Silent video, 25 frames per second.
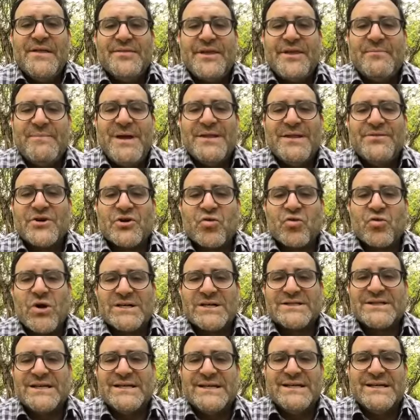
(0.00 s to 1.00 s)
They made the
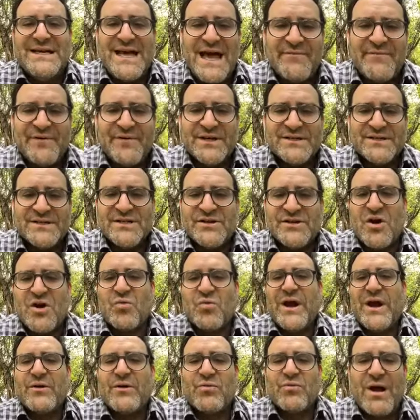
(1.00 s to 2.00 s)
crossing. Geva's in our
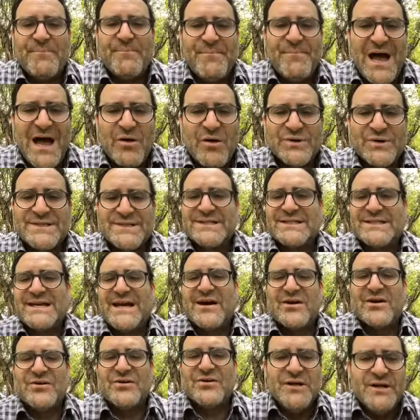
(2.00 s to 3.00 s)
way. Rama was
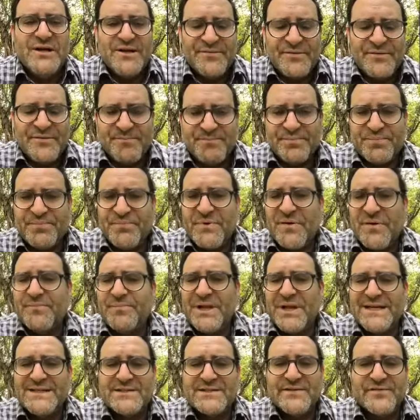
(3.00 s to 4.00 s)
scared. The, the
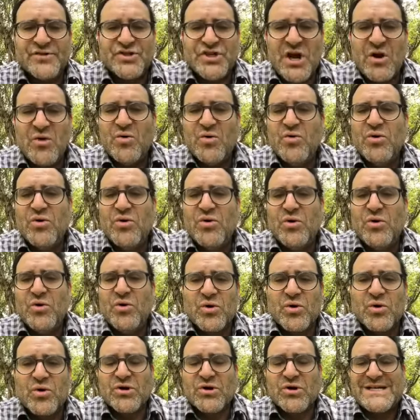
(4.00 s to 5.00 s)
place of Shaul
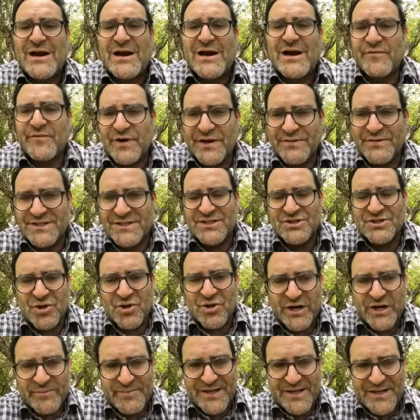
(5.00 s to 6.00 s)
were, were terrified. And this is
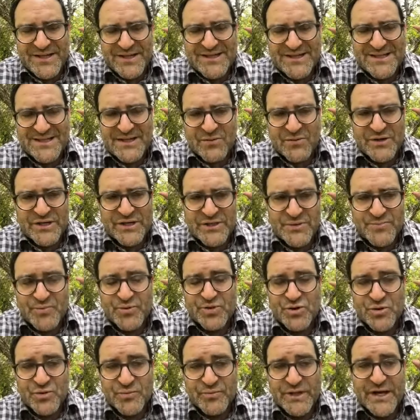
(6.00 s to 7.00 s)
talking about the Assyrians,
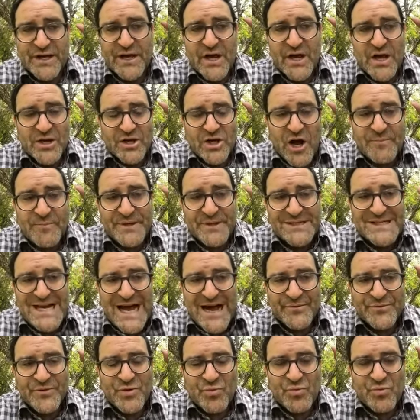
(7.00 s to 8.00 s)
presumably, coming
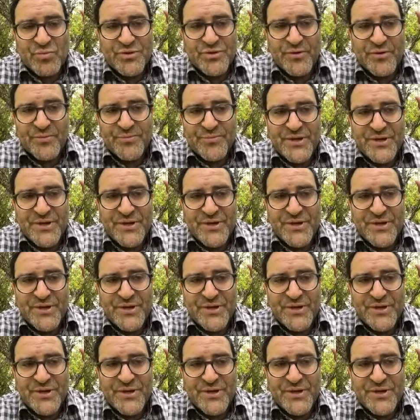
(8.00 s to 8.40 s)
down the, the,